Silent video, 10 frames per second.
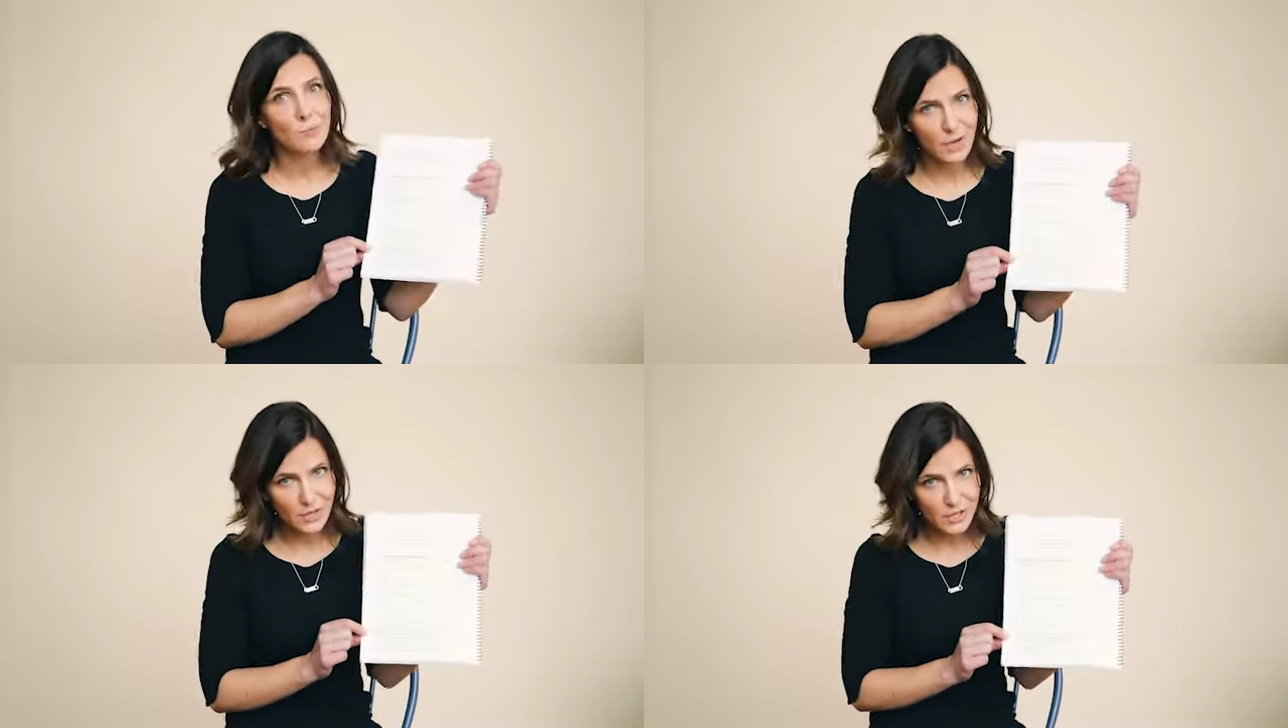
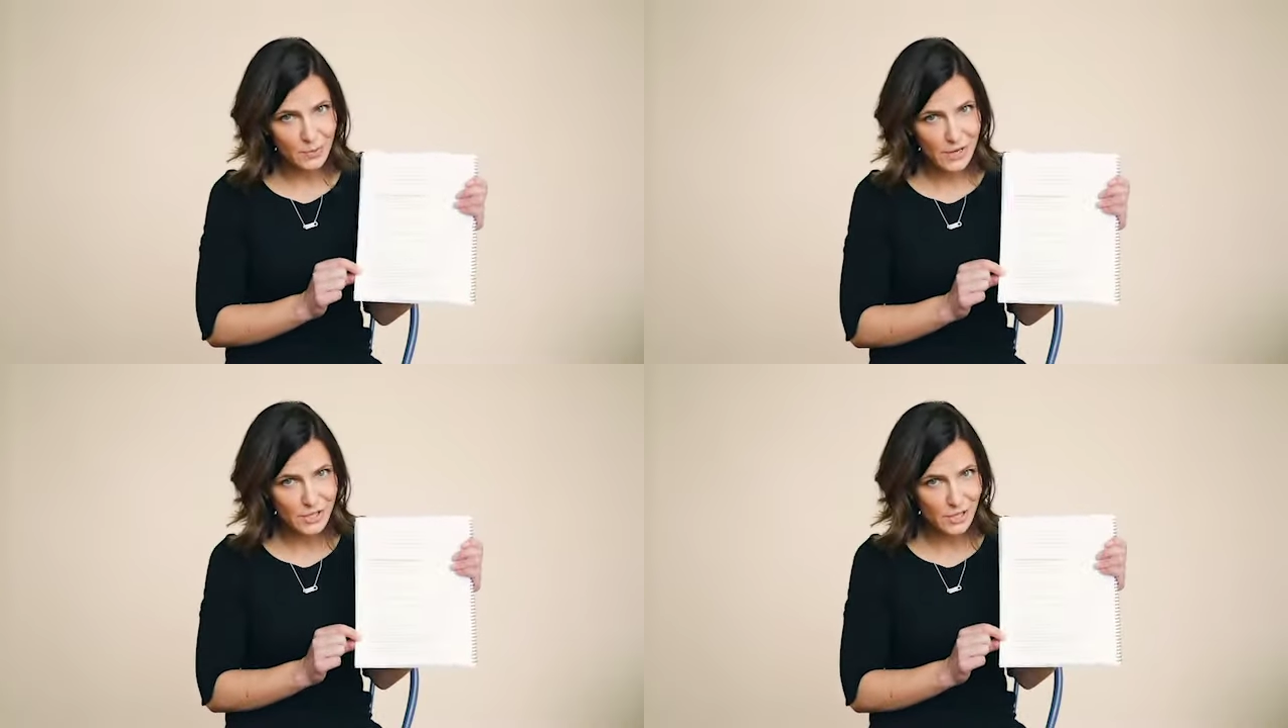
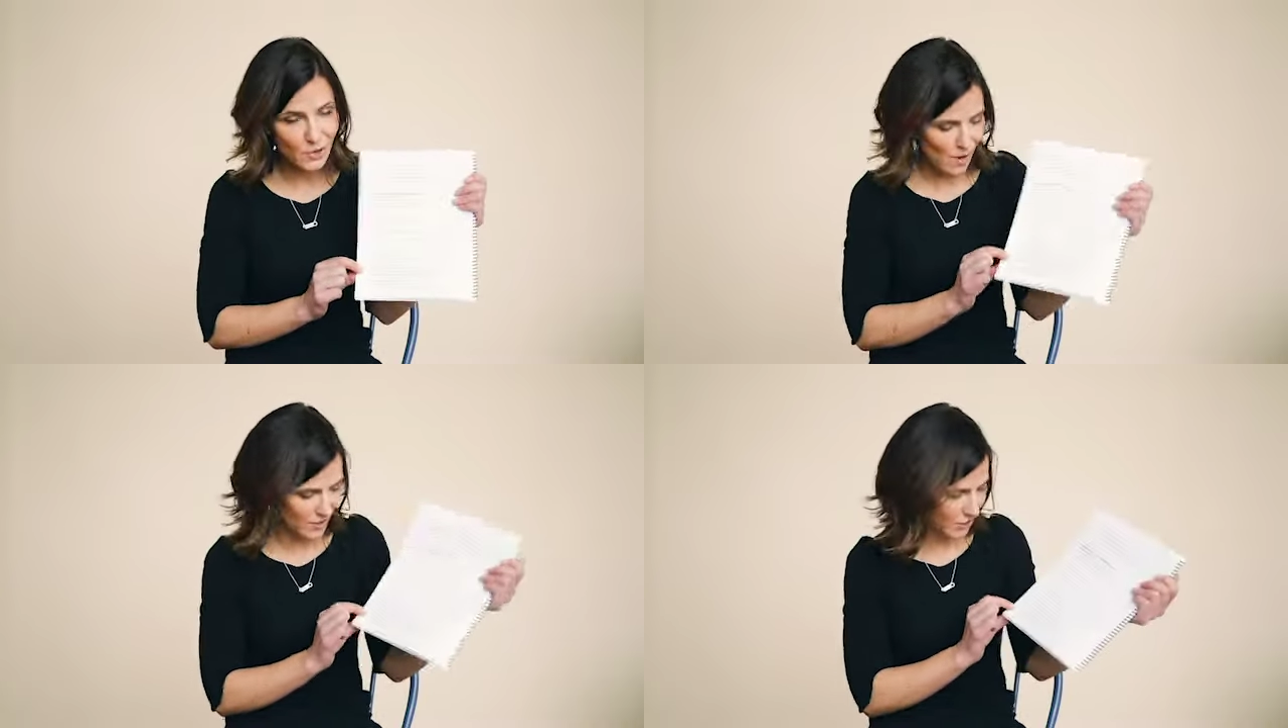punctuation
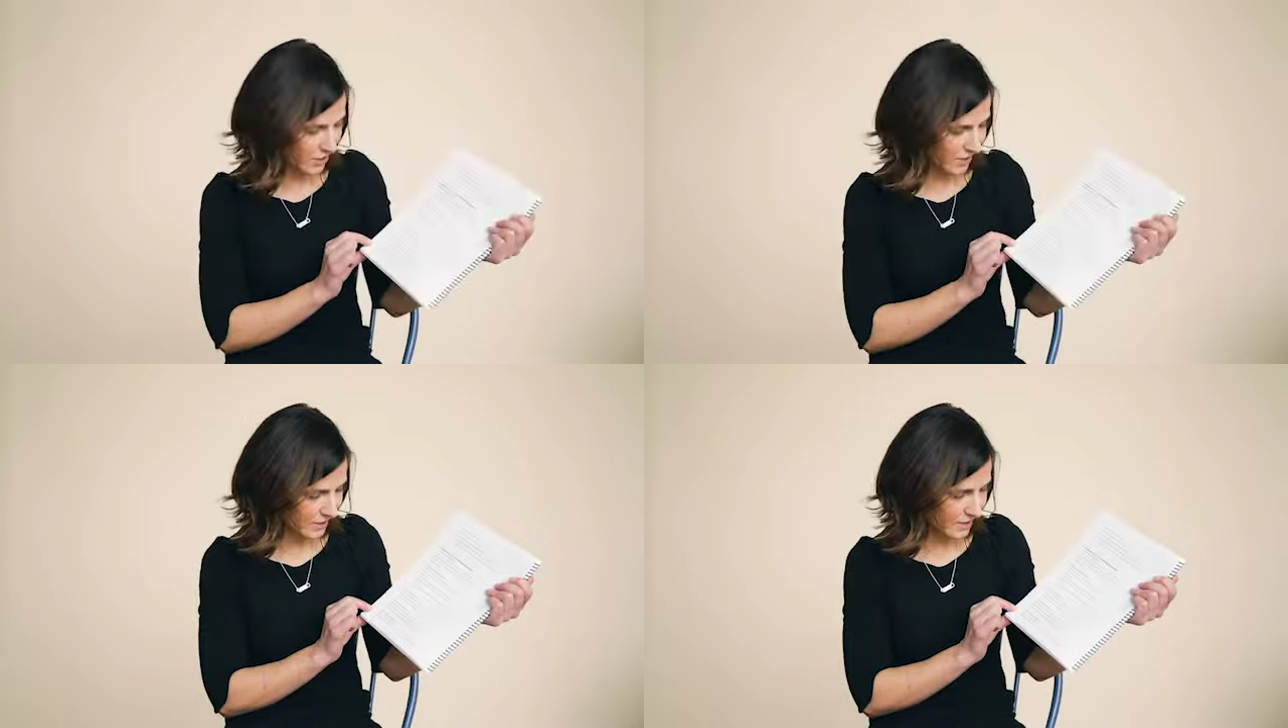
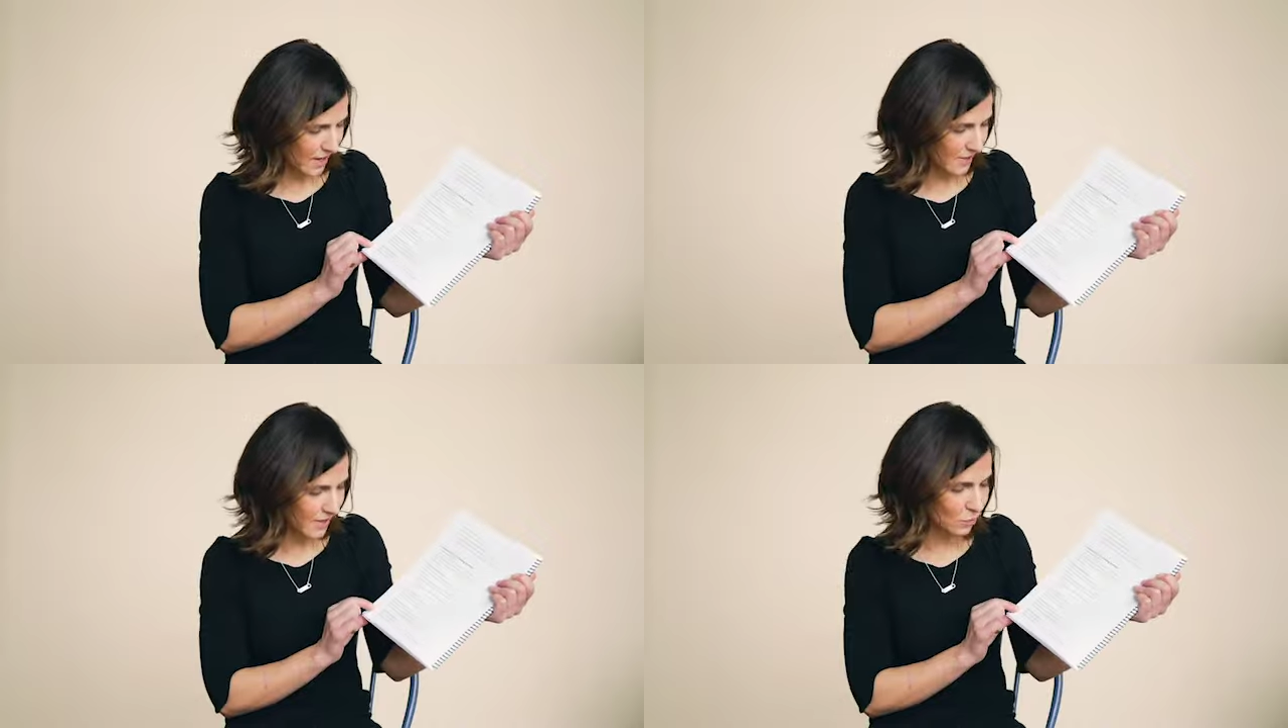questions,
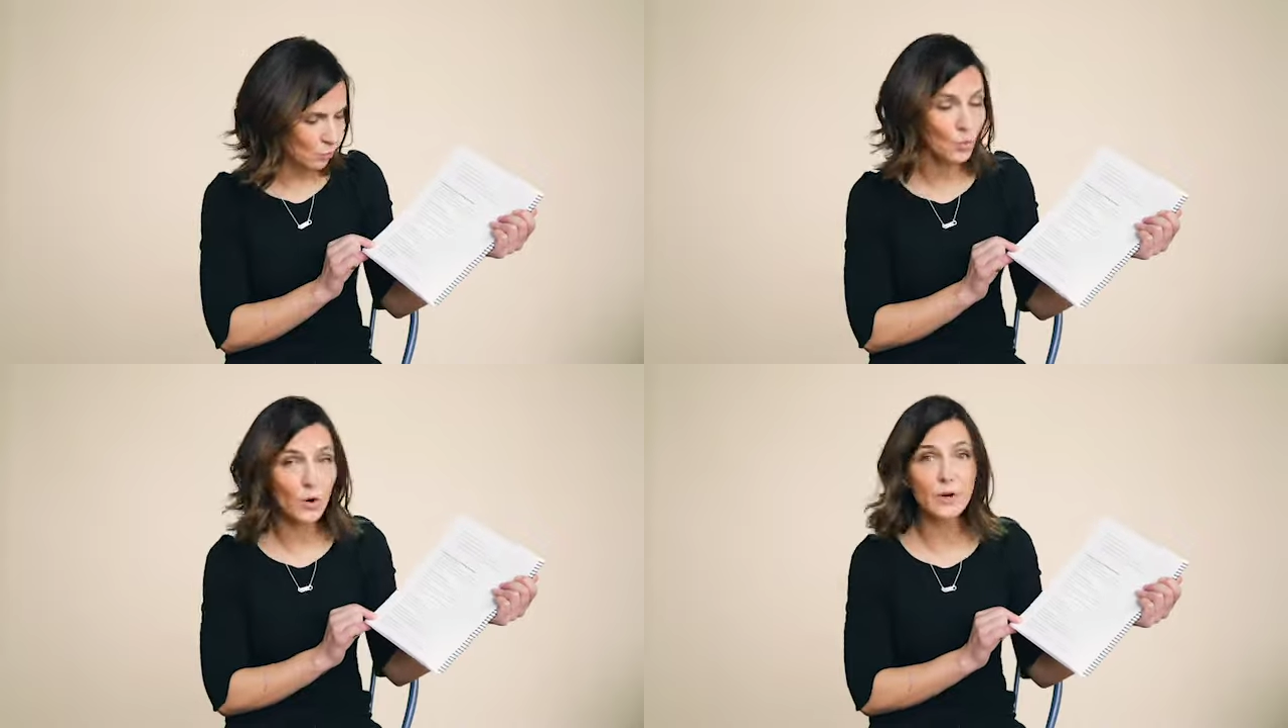and
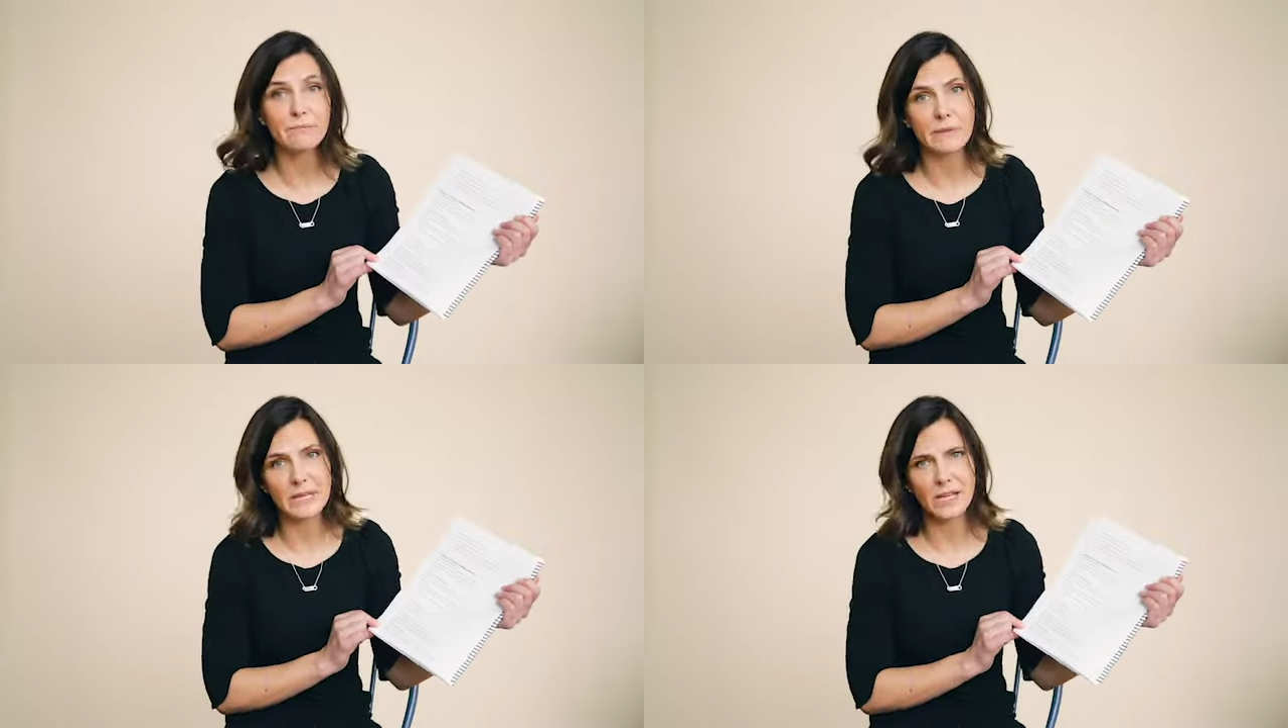then
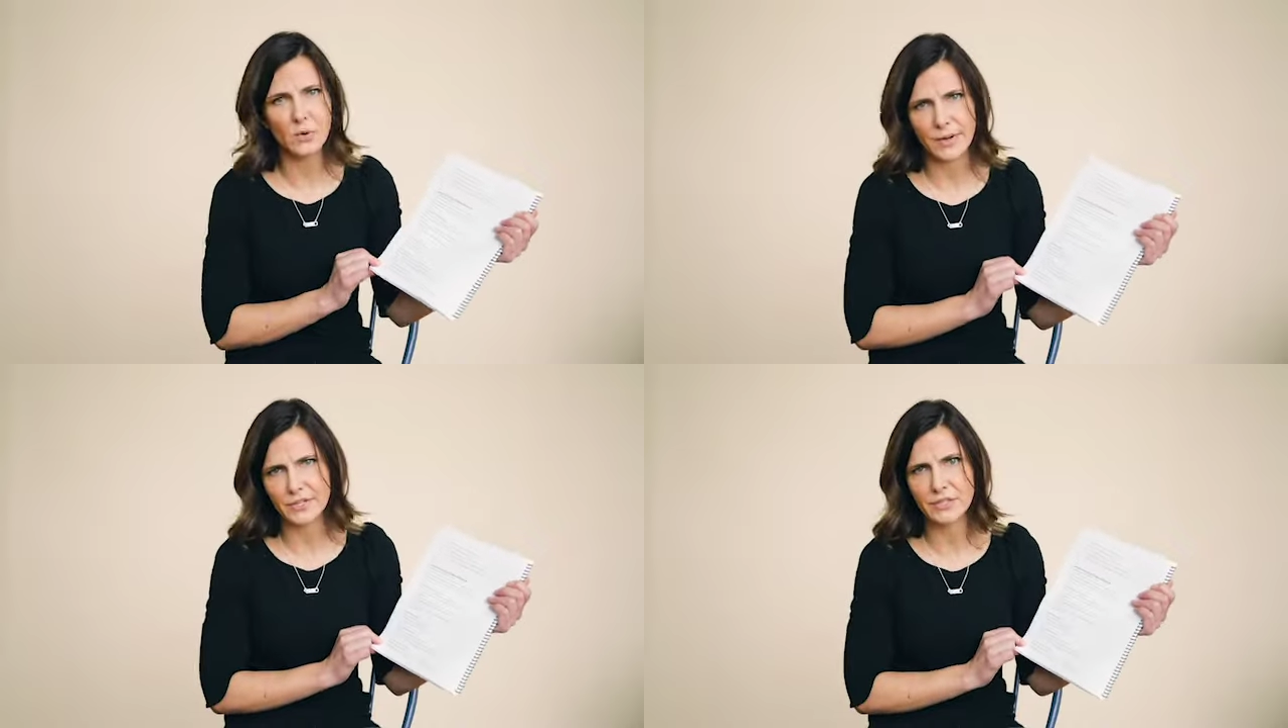word meaning
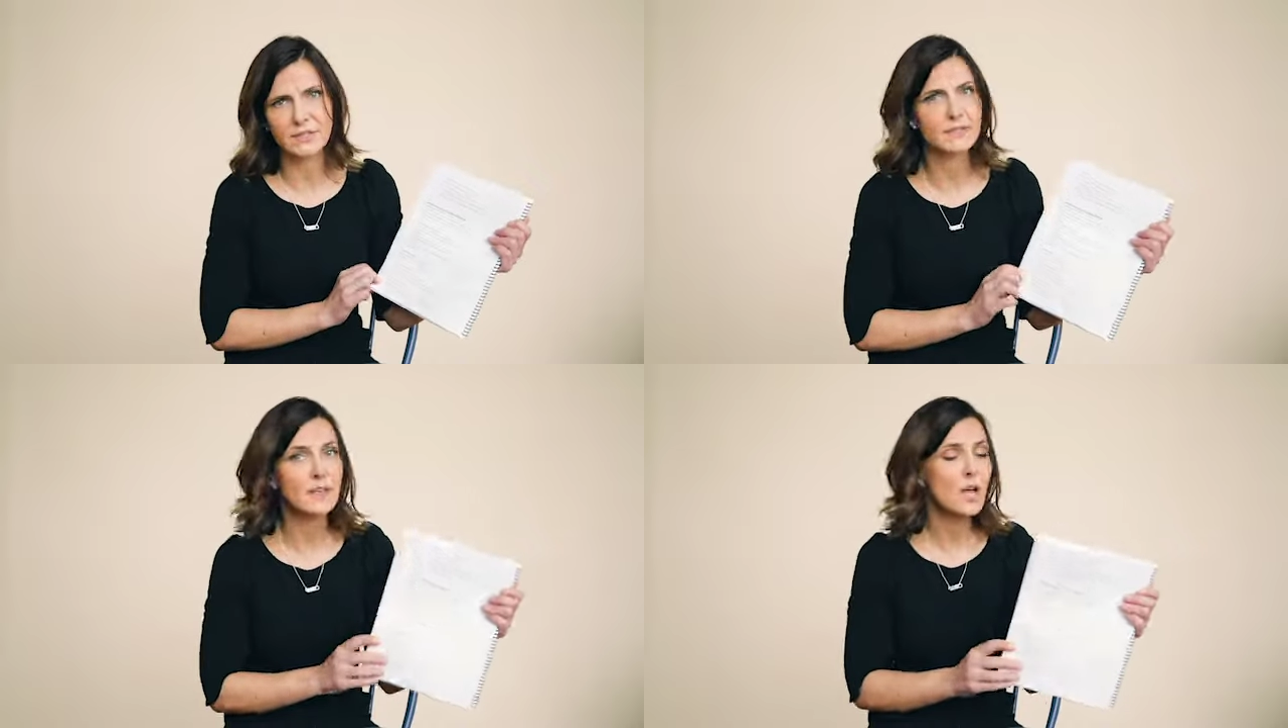questions.